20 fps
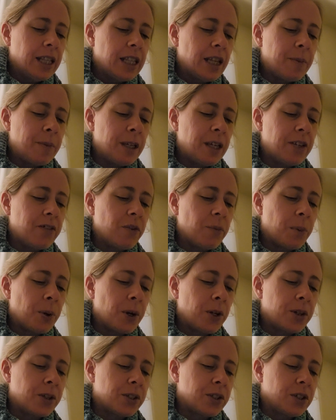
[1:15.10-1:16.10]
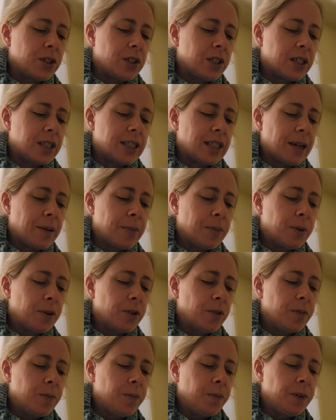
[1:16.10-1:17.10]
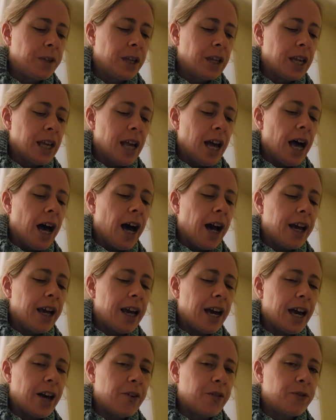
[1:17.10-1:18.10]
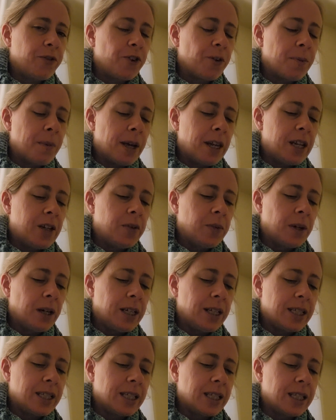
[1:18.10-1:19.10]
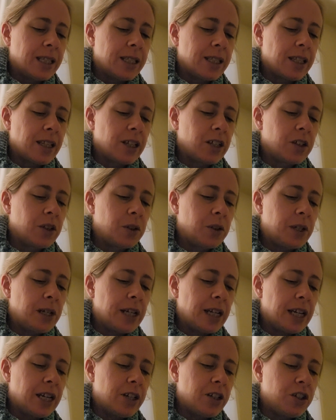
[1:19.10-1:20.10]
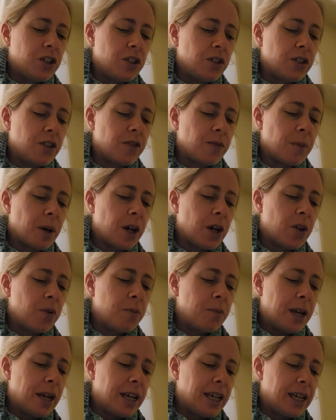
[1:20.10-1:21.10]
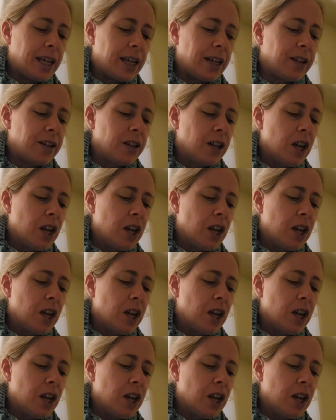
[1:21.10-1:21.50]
Let me give a personal example. I have, for many reasons, including issues of my own making,